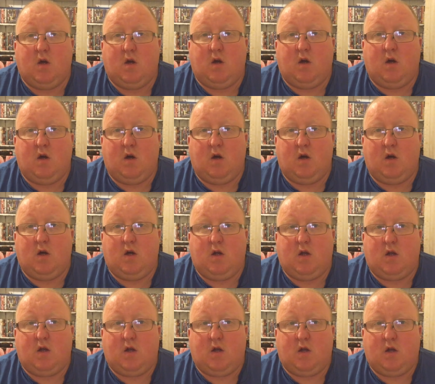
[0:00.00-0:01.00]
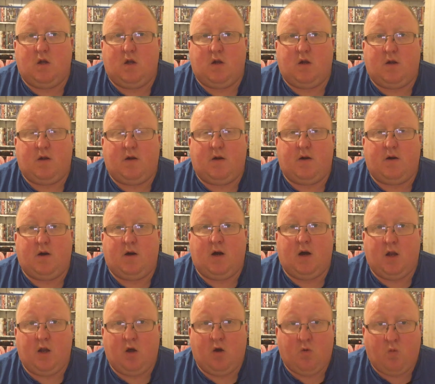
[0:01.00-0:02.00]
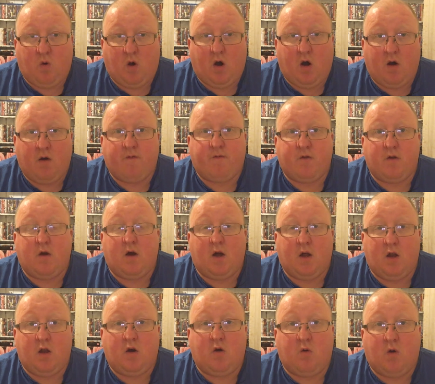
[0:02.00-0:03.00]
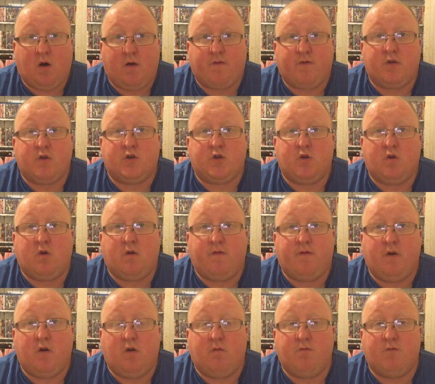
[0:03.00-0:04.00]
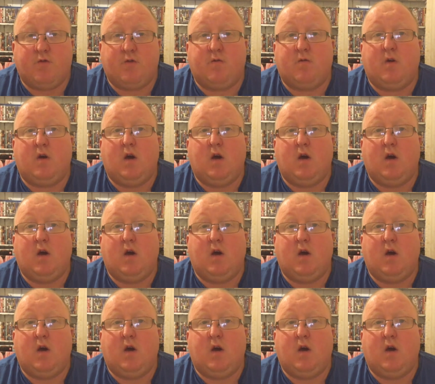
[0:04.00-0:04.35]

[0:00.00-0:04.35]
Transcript: I know of the Saw films,